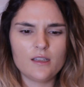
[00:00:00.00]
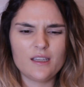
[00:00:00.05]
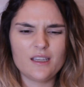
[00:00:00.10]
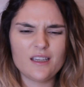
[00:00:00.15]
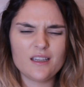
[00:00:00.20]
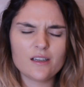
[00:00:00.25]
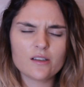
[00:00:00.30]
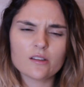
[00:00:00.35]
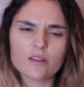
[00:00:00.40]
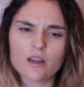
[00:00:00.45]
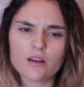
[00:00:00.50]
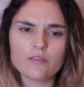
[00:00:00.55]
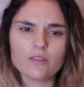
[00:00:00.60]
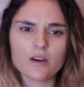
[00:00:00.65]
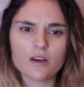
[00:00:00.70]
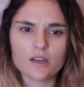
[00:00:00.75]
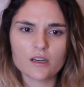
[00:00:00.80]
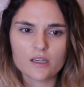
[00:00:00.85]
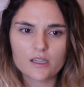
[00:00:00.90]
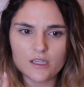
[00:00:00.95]
had a glove
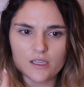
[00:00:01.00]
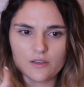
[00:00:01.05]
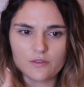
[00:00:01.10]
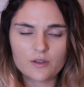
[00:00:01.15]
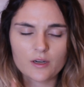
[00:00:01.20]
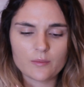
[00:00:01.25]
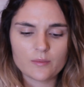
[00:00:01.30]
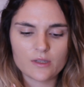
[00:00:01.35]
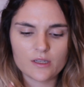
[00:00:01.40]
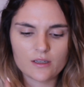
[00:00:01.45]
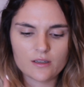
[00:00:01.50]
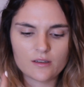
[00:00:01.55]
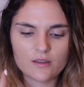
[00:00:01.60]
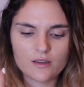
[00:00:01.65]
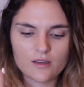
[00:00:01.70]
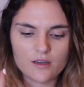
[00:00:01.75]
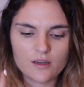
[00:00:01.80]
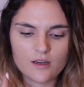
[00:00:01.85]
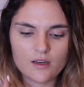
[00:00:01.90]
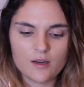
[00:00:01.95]
on, and he rubbed it
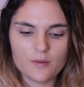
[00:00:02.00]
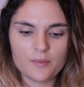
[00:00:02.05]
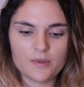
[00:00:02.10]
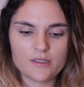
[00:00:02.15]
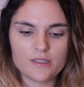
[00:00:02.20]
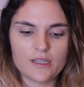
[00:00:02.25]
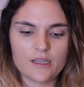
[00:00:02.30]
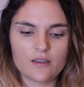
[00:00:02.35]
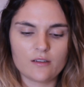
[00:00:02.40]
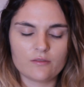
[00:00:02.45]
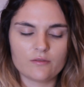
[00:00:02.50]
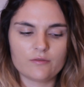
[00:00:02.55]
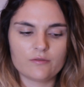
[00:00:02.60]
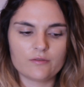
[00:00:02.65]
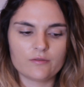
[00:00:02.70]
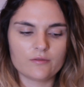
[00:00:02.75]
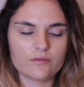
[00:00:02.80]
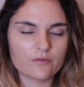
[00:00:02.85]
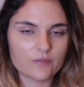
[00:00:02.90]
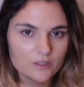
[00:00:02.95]
up and down
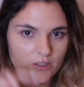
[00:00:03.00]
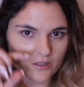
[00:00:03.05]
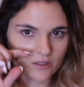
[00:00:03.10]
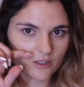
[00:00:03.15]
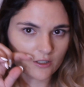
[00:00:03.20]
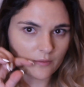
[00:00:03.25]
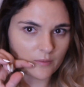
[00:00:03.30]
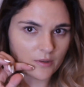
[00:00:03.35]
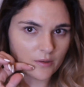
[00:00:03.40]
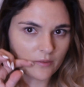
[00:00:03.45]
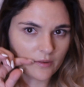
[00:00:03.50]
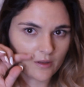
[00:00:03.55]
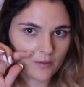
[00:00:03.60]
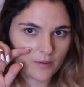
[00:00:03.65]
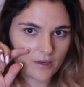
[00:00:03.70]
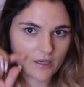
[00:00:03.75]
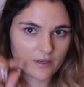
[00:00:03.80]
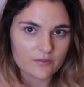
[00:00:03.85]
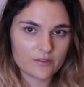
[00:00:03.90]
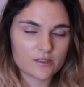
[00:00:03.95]
for a little bit with the
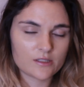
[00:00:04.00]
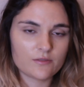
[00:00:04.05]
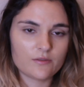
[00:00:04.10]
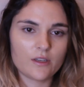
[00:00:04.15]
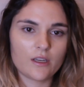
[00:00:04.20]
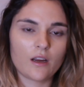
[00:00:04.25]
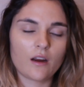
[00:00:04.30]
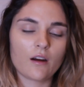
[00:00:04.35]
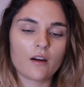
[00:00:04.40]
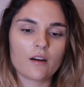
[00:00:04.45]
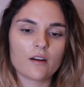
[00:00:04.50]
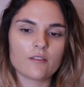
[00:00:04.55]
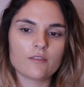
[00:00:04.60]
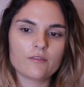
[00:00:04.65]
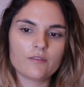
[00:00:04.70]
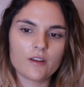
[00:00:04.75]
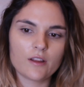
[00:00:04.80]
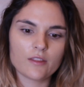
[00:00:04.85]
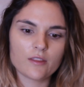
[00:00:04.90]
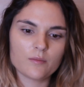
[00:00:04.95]
back of his finger and
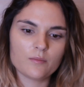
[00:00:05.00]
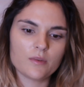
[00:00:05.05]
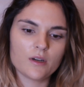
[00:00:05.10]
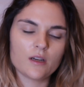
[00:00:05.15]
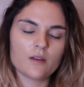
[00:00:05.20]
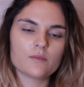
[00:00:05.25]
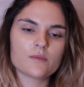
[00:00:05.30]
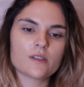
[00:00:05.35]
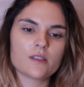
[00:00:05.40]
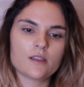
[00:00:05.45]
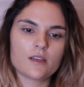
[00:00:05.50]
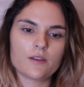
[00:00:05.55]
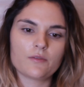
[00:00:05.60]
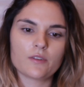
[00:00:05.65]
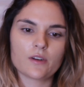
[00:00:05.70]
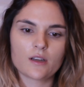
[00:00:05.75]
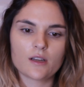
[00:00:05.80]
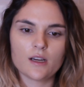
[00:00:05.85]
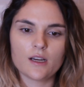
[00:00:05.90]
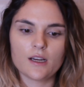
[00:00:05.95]
felt the bumps, the
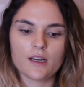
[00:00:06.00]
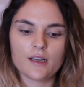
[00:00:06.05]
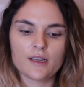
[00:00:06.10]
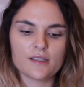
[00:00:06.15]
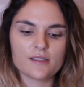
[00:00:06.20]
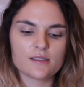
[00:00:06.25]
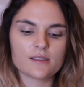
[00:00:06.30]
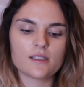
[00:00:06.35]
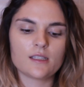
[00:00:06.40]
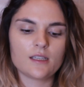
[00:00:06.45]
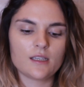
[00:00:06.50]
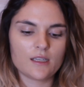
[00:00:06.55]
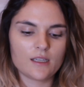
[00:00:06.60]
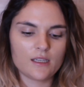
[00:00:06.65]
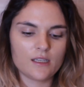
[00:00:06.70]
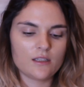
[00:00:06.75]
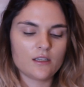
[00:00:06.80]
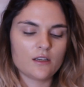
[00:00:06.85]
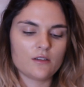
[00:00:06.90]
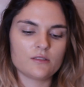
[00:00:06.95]
different kinds, and
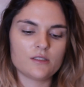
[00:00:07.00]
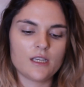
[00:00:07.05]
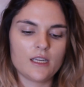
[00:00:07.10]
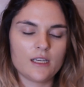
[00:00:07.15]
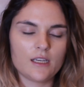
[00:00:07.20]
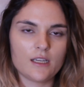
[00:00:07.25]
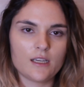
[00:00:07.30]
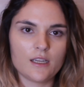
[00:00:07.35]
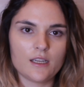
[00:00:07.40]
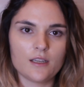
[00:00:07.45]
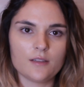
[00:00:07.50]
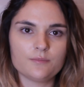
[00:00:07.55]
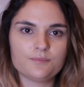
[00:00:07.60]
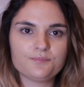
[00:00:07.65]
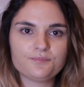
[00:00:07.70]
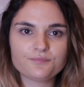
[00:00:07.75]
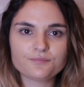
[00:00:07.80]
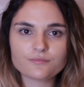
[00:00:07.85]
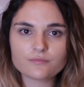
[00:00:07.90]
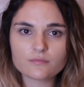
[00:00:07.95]
he notated it.
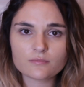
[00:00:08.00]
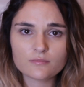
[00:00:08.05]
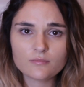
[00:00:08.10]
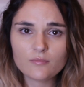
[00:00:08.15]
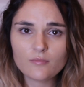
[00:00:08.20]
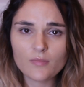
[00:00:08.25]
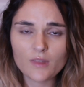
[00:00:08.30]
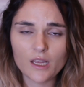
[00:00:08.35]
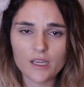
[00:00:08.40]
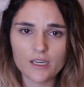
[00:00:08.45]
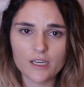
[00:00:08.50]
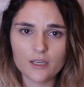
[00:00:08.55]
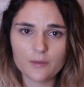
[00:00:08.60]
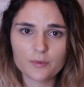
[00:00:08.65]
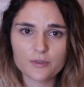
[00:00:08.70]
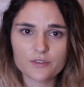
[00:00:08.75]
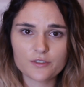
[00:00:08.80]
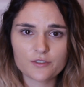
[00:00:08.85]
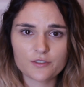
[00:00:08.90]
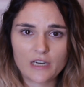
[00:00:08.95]
And he
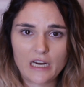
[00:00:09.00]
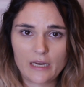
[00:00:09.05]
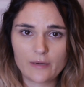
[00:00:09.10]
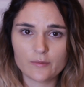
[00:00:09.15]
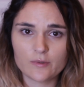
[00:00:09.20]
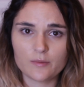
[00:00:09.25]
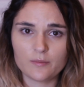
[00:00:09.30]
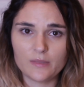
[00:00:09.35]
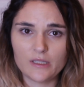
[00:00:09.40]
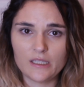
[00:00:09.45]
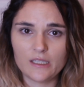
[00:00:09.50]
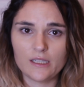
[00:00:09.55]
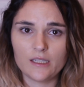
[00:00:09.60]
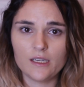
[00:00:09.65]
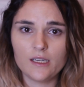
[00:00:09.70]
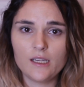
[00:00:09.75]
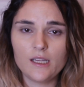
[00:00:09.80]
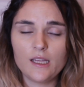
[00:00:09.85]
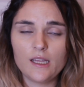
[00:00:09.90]
prescribed me